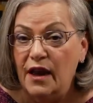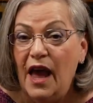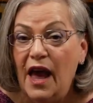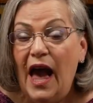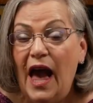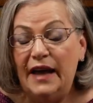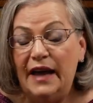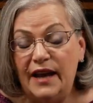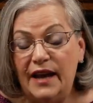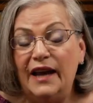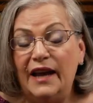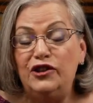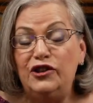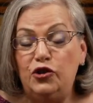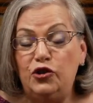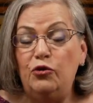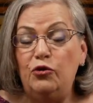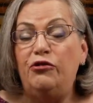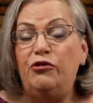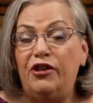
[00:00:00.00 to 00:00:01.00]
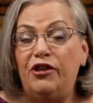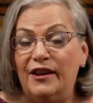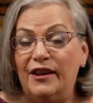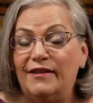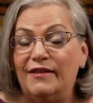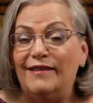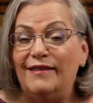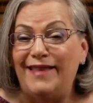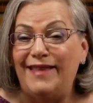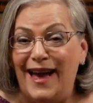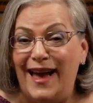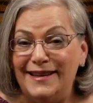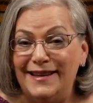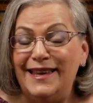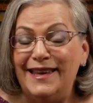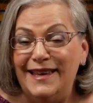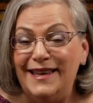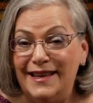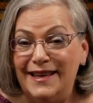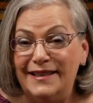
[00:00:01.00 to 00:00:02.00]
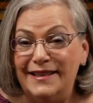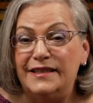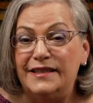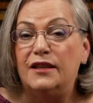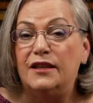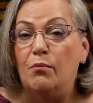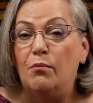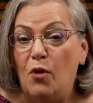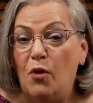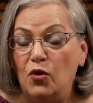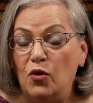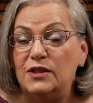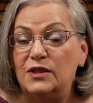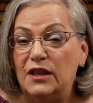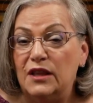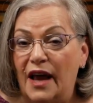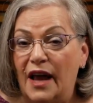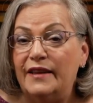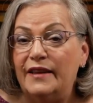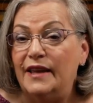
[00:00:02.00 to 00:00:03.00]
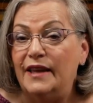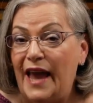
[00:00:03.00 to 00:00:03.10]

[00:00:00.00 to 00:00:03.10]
And I do think that that is the most likely